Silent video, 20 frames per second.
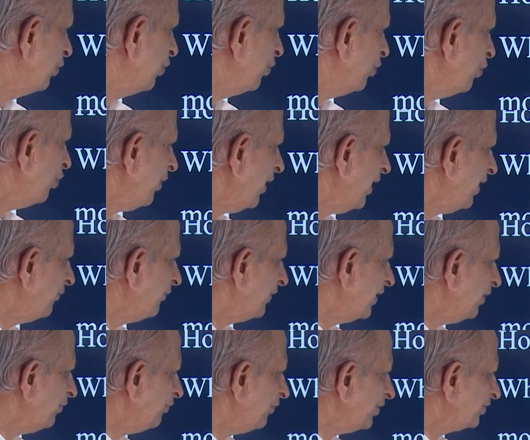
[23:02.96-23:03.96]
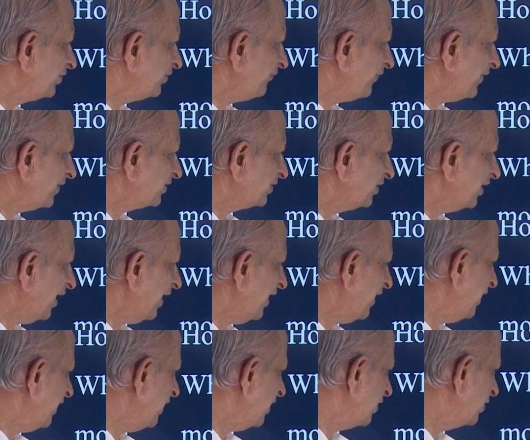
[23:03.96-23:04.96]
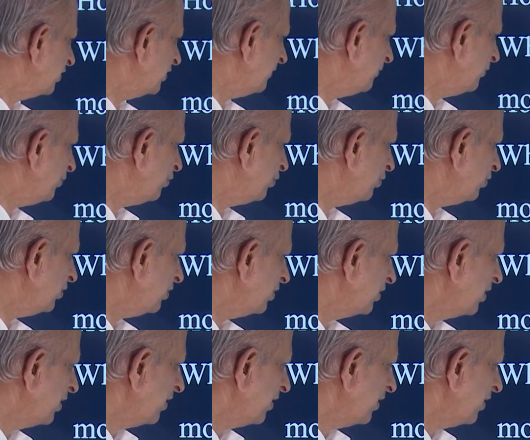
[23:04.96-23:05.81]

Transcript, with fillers: Who and when was the first landing on the moon